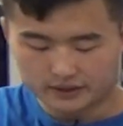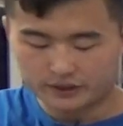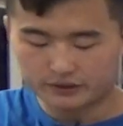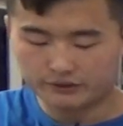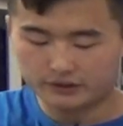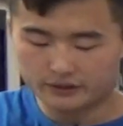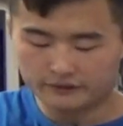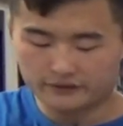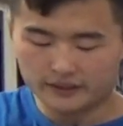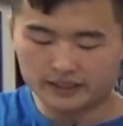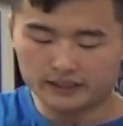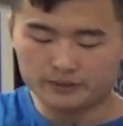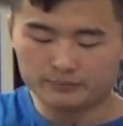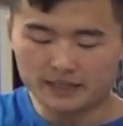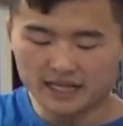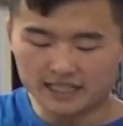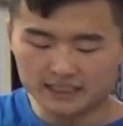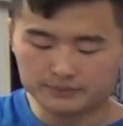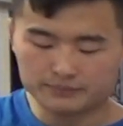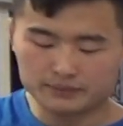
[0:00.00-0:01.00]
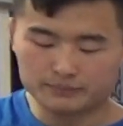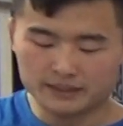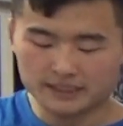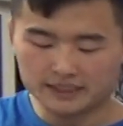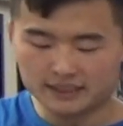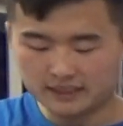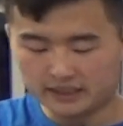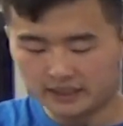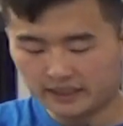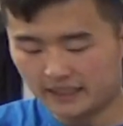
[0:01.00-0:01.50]
So I want to find the maximum
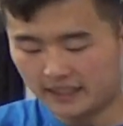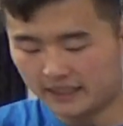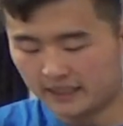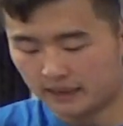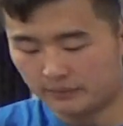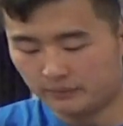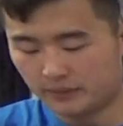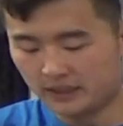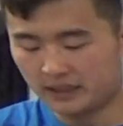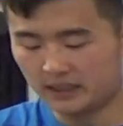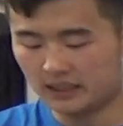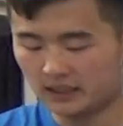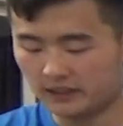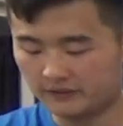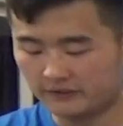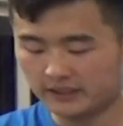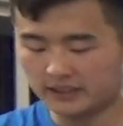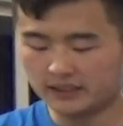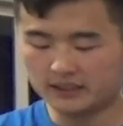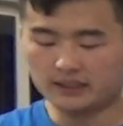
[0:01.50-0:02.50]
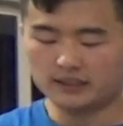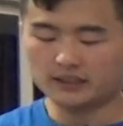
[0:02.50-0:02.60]
energy that can be delivered